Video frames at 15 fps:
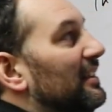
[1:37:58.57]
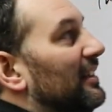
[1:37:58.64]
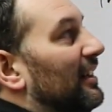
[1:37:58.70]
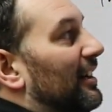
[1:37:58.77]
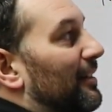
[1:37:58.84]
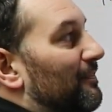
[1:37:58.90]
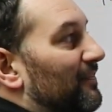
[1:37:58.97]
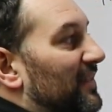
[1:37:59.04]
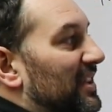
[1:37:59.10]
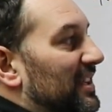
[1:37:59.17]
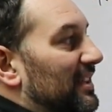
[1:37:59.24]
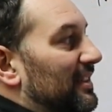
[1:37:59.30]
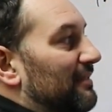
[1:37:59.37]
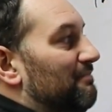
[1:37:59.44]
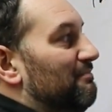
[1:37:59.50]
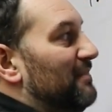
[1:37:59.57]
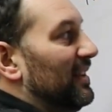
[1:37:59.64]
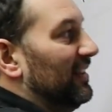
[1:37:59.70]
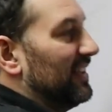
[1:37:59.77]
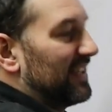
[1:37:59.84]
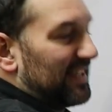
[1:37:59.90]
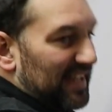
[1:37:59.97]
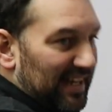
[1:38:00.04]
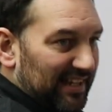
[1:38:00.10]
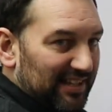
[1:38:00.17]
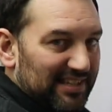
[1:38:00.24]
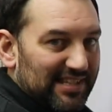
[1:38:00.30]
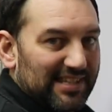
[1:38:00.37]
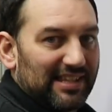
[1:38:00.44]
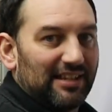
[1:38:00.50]
The
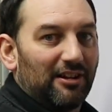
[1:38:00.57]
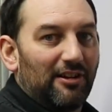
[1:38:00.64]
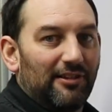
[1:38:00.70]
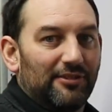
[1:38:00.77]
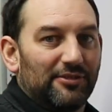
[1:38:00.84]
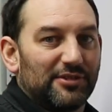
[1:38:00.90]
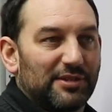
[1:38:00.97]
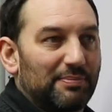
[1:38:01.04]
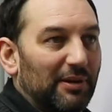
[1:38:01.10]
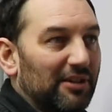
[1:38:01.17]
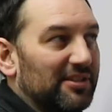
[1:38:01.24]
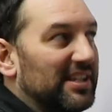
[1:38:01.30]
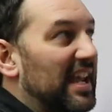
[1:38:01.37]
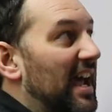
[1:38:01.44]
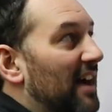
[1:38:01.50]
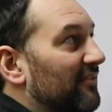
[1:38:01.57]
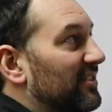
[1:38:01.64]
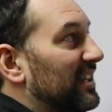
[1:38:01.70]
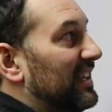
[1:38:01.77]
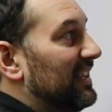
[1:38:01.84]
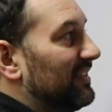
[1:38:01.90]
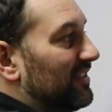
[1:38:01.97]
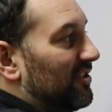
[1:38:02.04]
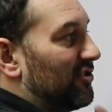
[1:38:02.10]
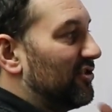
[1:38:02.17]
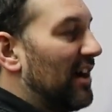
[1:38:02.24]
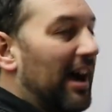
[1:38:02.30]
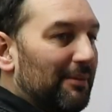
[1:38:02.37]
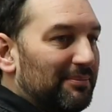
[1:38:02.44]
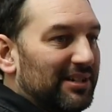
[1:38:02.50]
milliseconds that all those parts have to get the
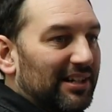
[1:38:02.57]
job